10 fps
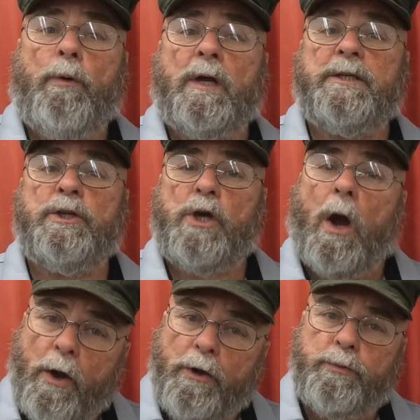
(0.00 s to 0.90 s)
he wasn't
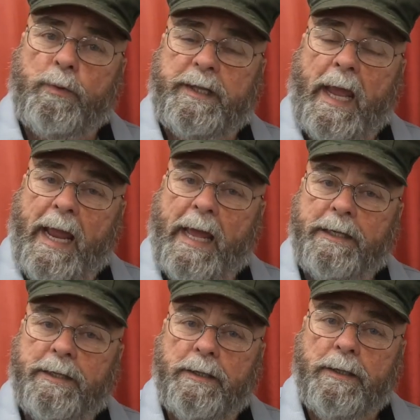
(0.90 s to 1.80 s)
charged with
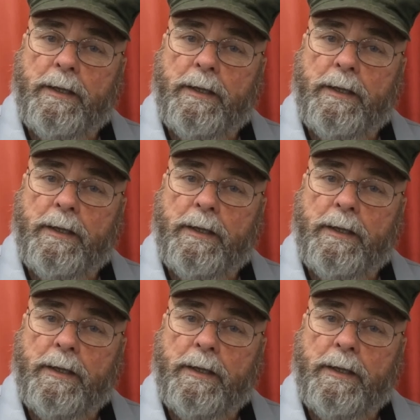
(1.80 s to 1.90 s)
that.